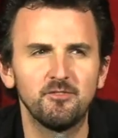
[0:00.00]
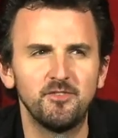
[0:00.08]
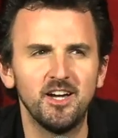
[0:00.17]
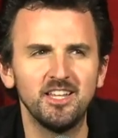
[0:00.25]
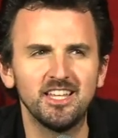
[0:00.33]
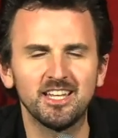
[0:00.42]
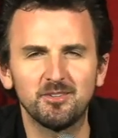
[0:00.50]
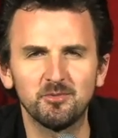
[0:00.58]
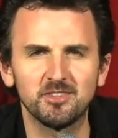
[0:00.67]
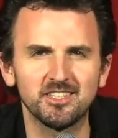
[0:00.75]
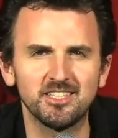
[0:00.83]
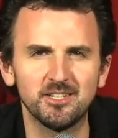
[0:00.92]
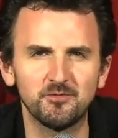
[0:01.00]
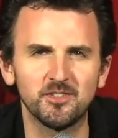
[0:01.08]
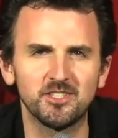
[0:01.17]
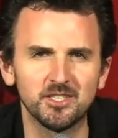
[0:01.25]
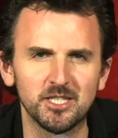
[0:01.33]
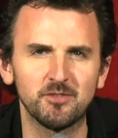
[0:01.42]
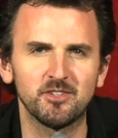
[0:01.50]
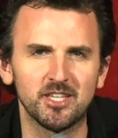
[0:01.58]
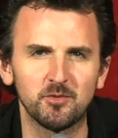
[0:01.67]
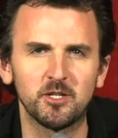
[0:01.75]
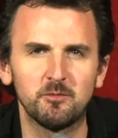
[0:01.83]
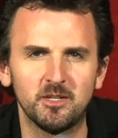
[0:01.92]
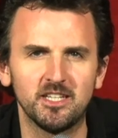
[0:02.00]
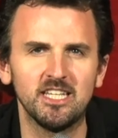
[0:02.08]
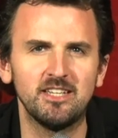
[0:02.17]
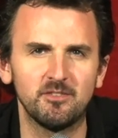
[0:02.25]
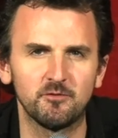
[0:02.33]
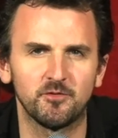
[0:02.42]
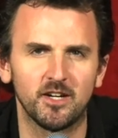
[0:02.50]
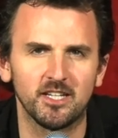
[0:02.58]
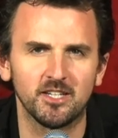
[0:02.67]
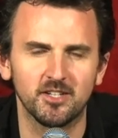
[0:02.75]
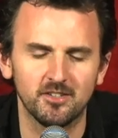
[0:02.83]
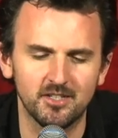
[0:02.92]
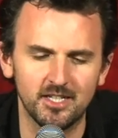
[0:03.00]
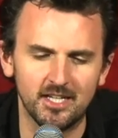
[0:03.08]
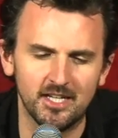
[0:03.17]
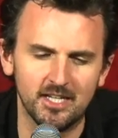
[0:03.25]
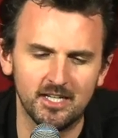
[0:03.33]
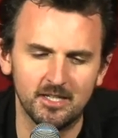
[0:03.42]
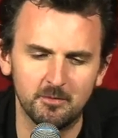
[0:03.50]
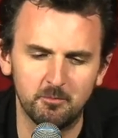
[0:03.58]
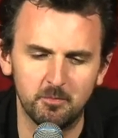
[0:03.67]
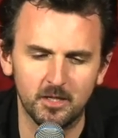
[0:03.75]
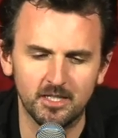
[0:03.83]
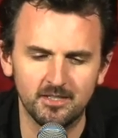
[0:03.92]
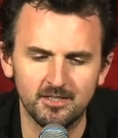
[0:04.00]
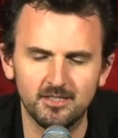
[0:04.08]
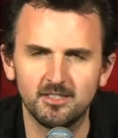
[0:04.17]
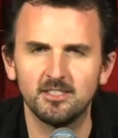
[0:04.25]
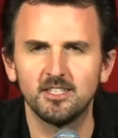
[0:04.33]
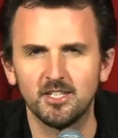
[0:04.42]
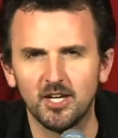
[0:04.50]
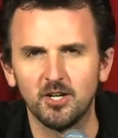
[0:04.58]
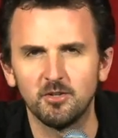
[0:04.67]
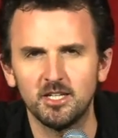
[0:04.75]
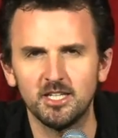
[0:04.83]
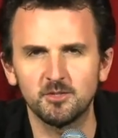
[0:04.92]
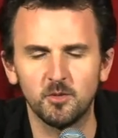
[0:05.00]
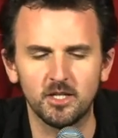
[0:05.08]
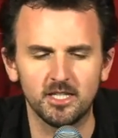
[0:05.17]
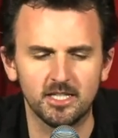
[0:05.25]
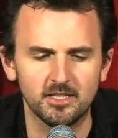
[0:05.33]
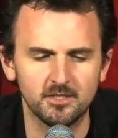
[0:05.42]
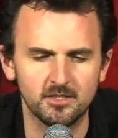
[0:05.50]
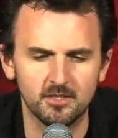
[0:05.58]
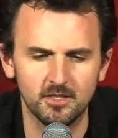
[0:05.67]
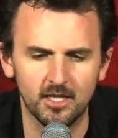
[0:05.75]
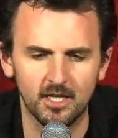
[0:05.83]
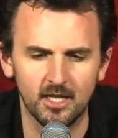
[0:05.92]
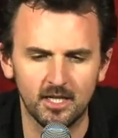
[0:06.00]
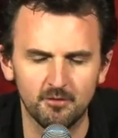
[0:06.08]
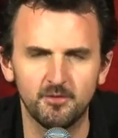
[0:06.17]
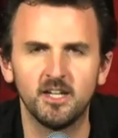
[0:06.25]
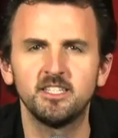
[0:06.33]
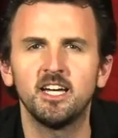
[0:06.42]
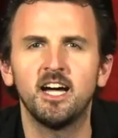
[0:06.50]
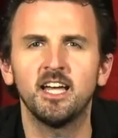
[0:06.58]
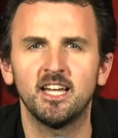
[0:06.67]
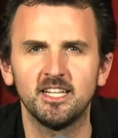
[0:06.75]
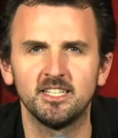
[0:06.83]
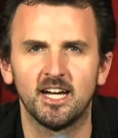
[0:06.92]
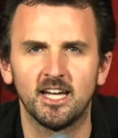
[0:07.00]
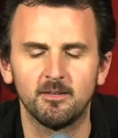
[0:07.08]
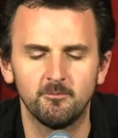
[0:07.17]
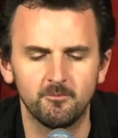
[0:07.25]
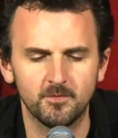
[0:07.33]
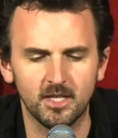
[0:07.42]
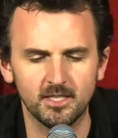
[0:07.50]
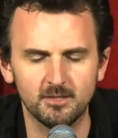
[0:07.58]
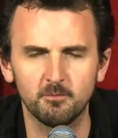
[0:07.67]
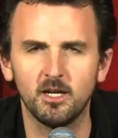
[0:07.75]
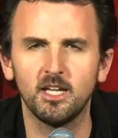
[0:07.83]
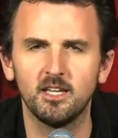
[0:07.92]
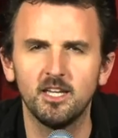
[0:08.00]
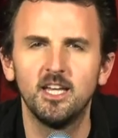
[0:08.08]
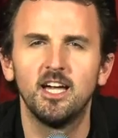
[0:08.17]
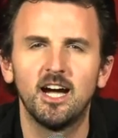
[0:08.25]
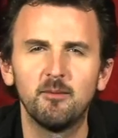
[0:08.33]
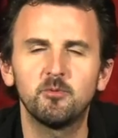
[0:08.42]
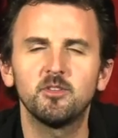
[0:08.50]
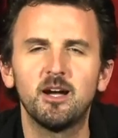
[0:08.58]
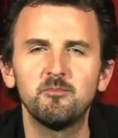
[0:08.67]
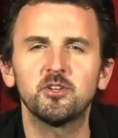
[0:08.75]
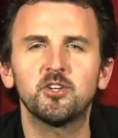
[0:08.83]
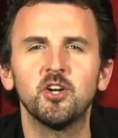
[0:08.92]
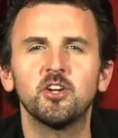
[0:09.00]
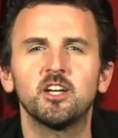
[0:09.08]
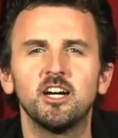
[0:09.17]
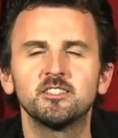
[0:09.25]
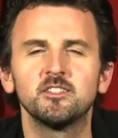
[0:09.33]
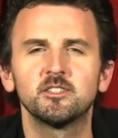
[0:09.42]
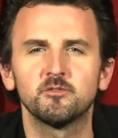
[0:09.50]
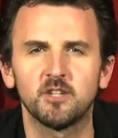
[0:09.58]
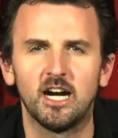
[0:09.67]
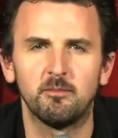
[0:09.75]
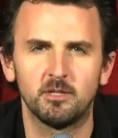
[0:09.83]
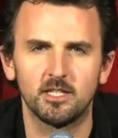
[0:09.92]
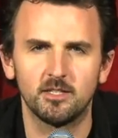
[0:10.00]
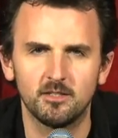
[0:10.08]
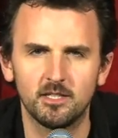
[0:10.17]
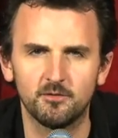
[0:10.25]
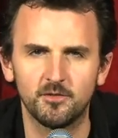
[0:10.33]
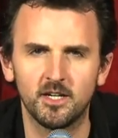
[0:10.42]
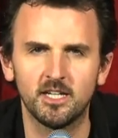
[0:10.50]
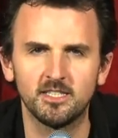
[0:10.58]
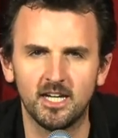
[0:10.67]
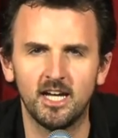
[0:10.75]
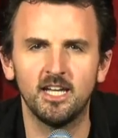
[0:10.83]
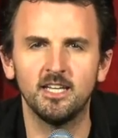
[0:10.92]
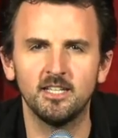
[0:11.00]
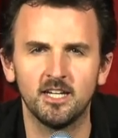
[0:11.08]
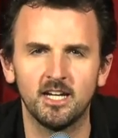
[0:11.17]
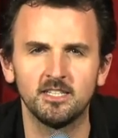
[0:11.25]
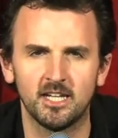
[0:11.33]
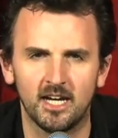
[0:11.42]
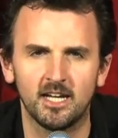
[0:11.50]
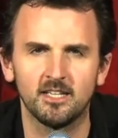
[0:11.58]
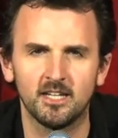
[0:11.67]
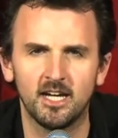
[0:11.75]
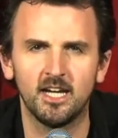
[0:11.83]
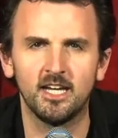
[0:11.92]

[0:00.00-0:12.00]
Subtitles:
I felt like with a different delivery, that would have been even funnier. But, you know, it is what it is. If I die, I die. That's my... I'm the Kirk Cousins of comedy. If I die, I die.